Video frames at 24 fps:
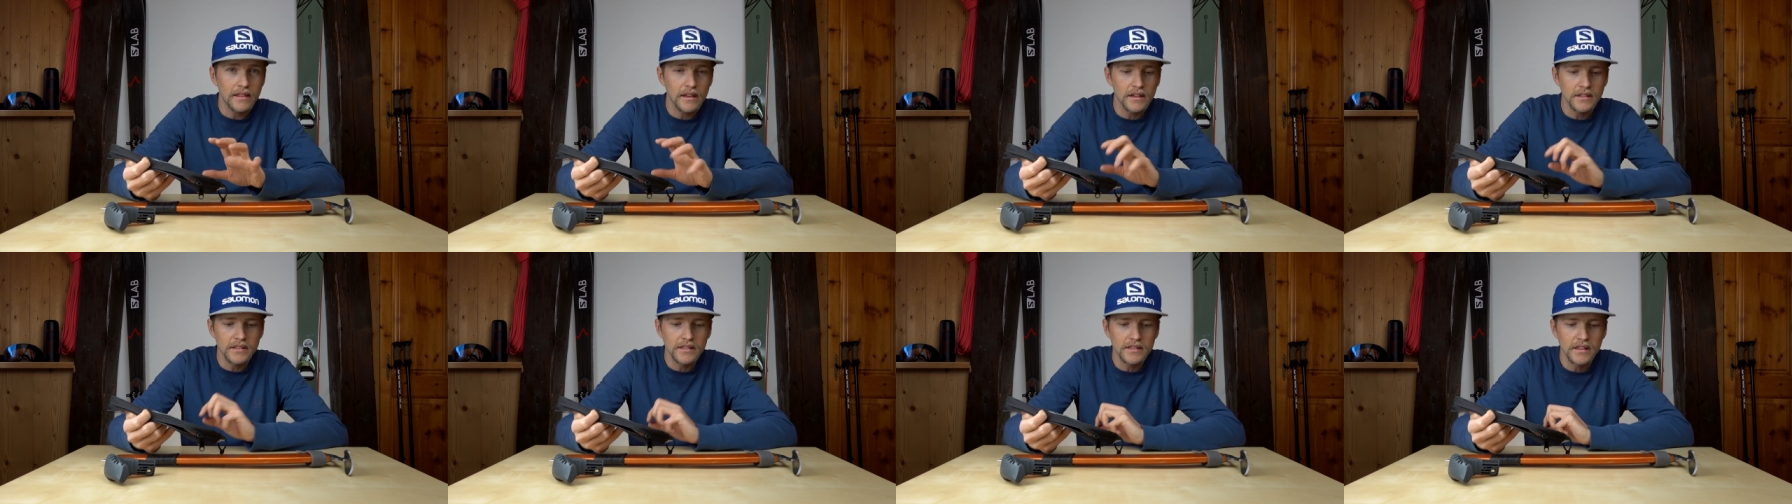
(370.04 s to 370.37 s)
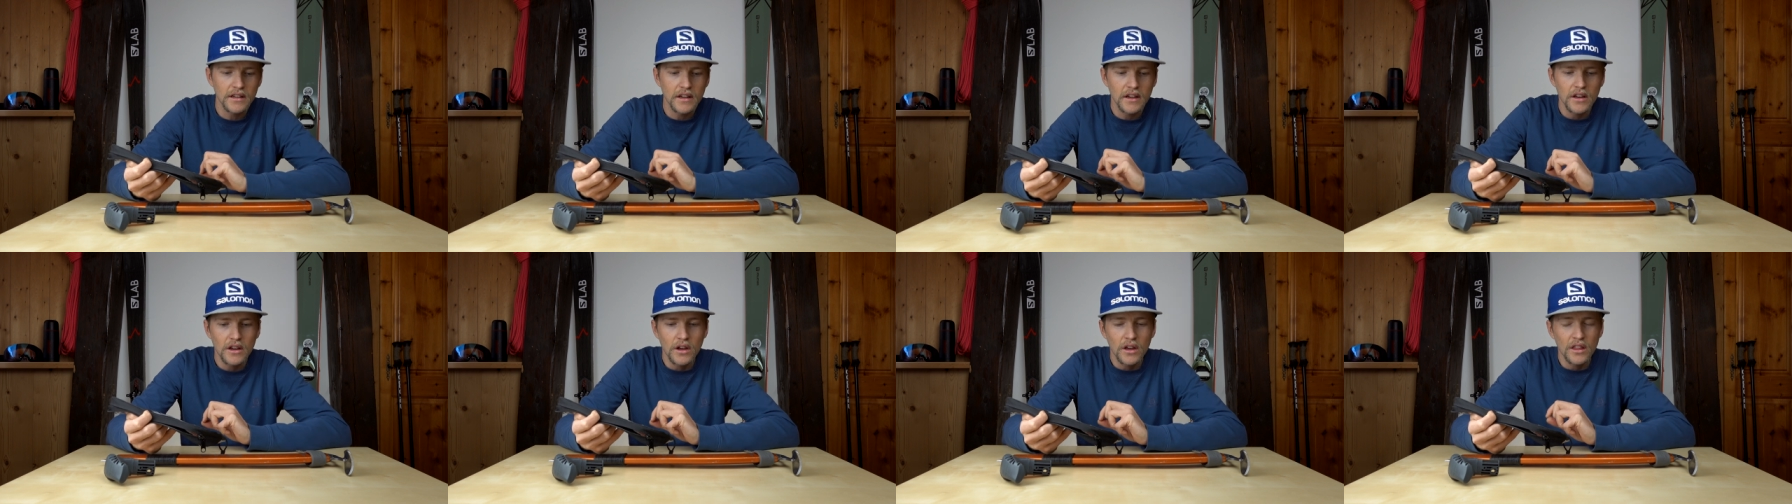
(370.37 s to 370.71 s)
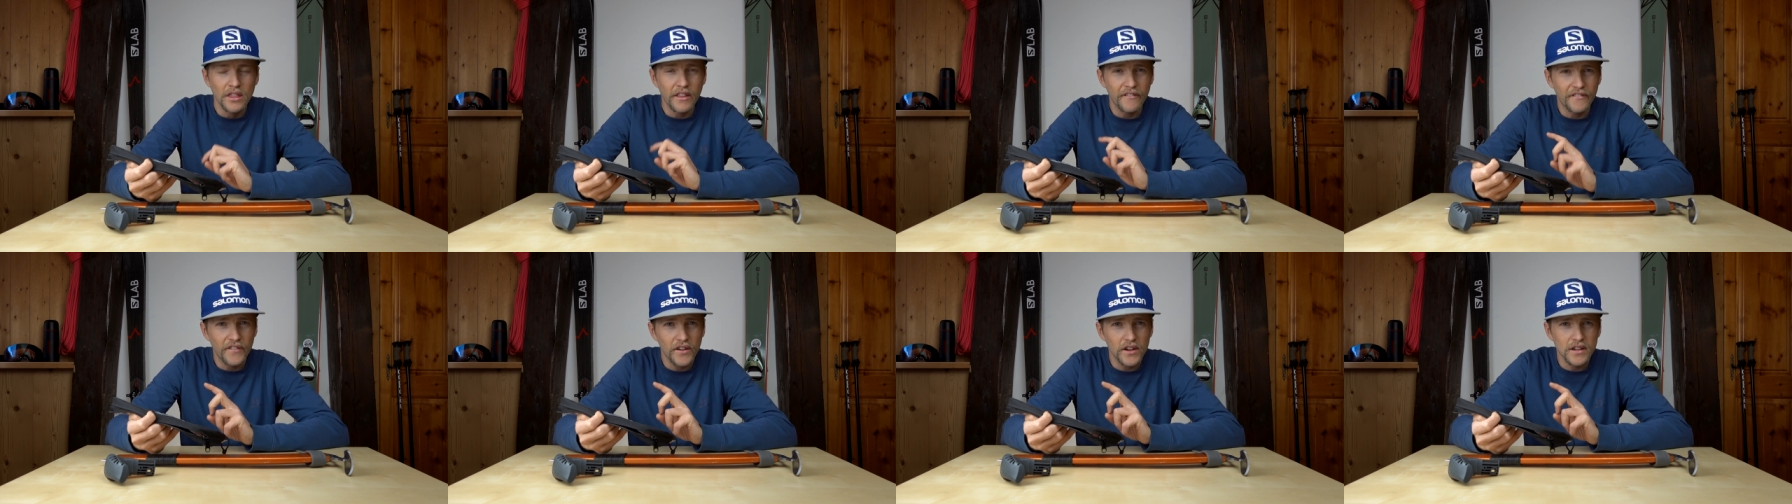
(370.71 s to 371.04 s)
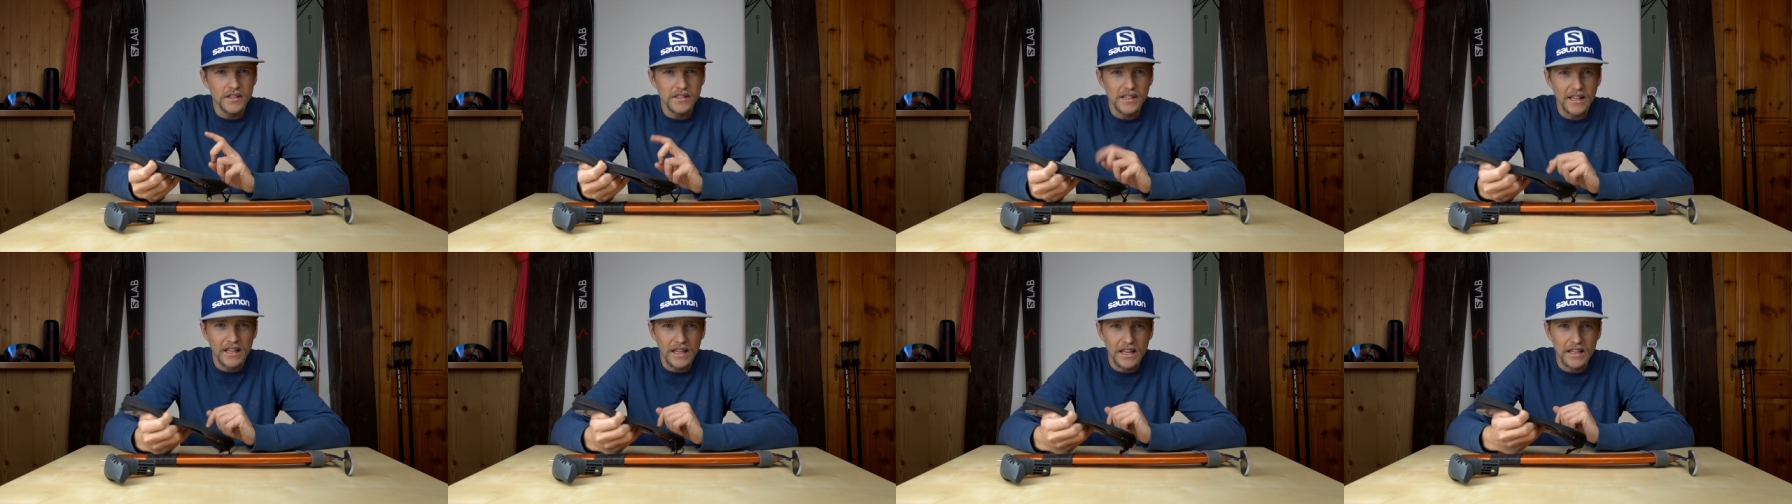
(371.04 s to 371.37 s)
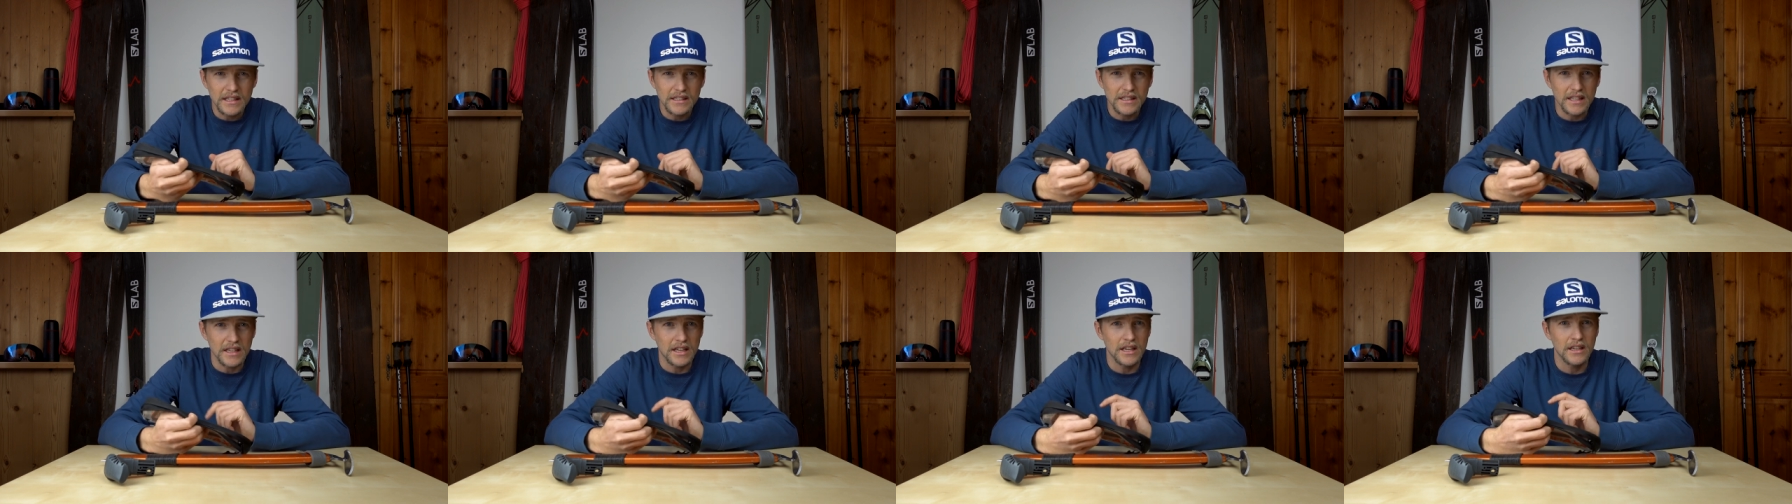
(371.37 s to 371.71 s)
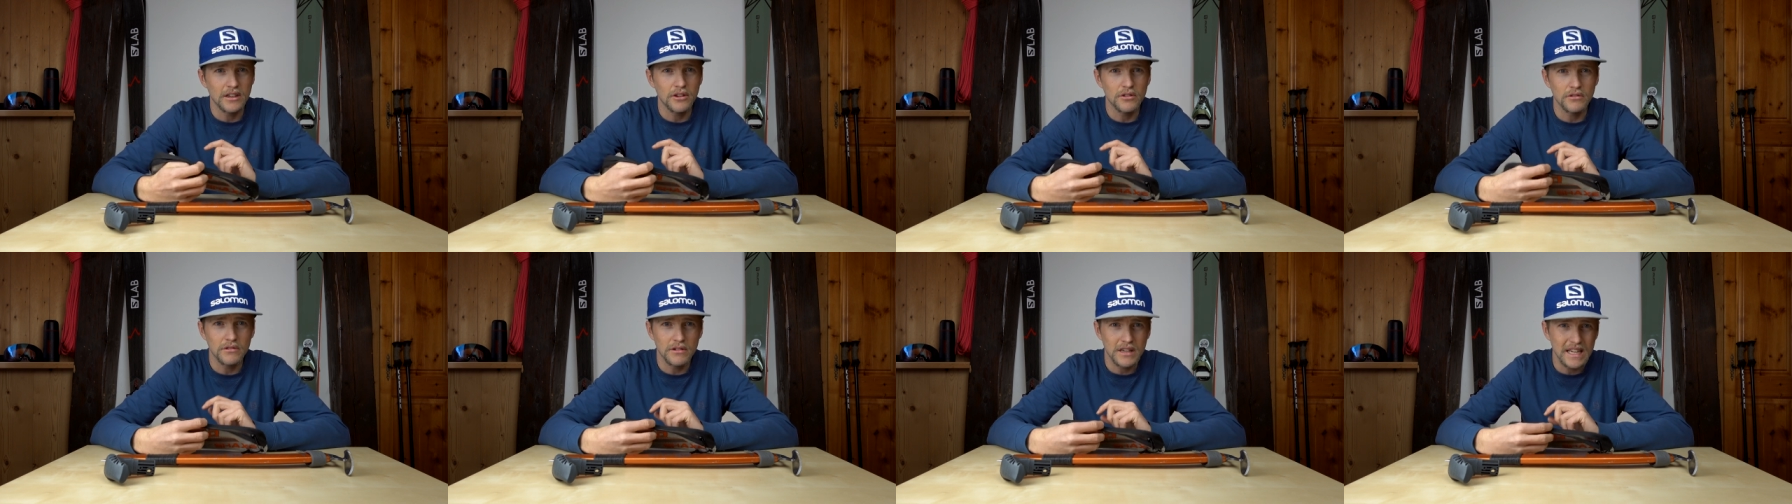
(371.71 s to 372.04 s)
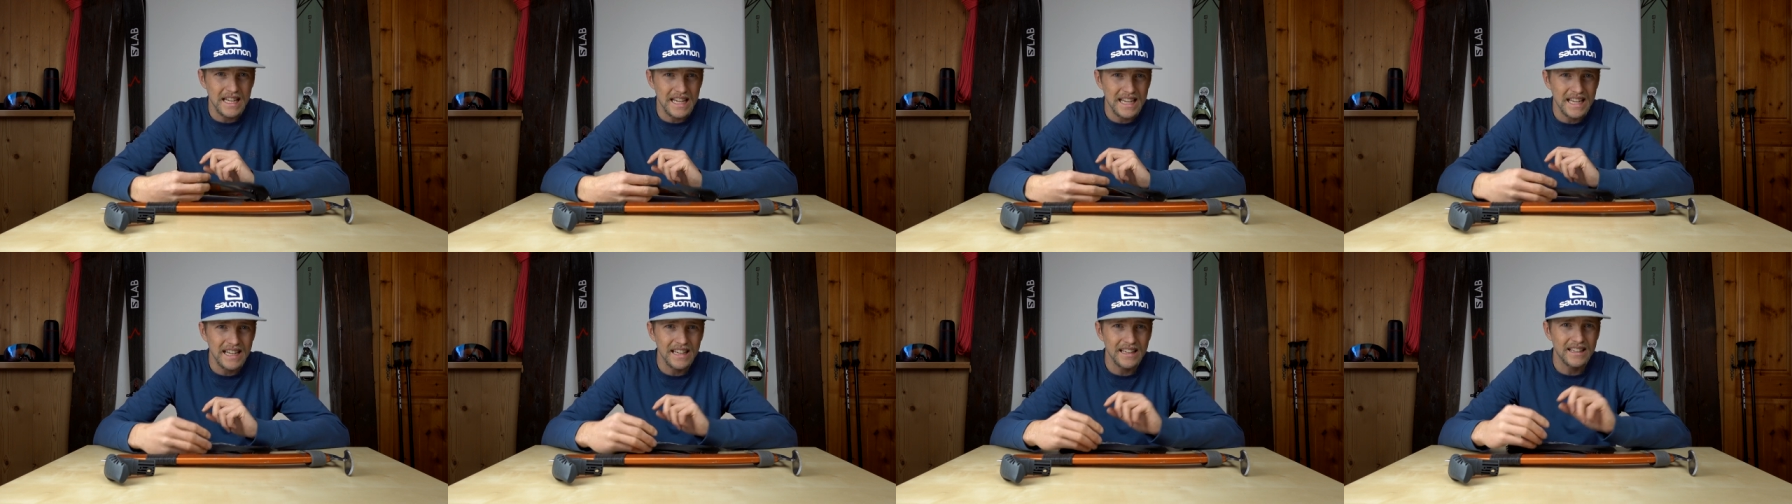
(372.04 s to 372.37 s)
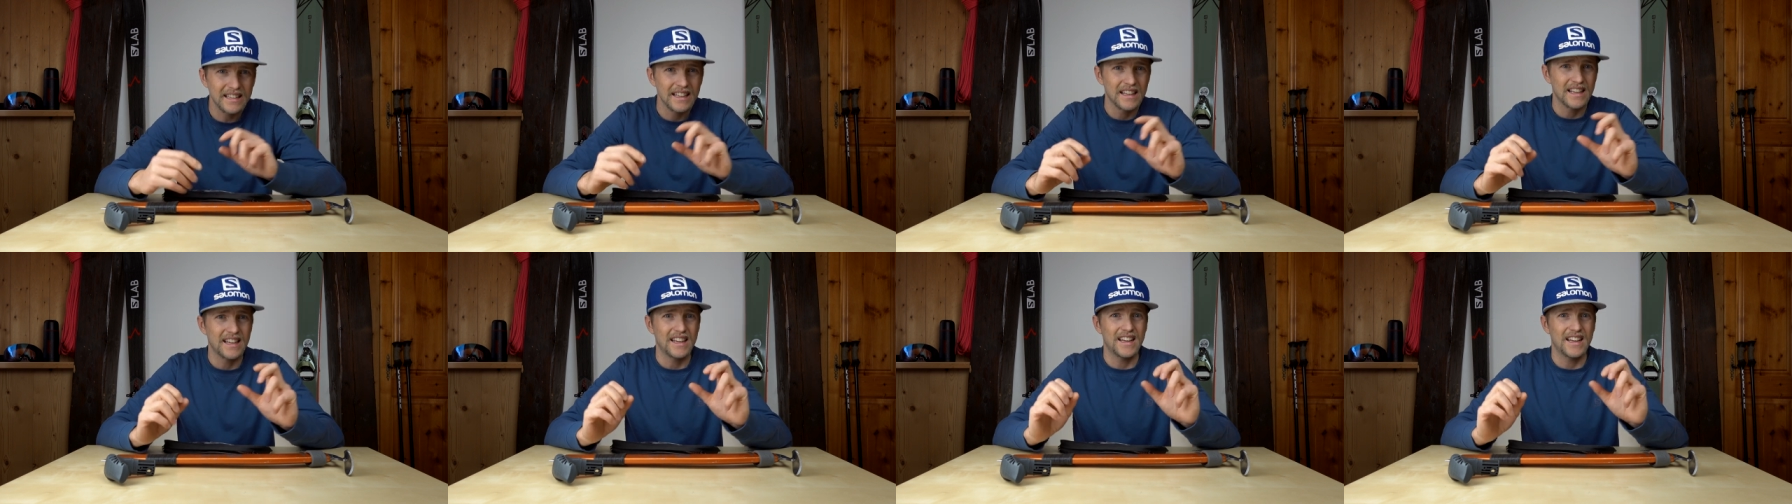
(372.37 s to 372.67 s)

this. The first thing is that you need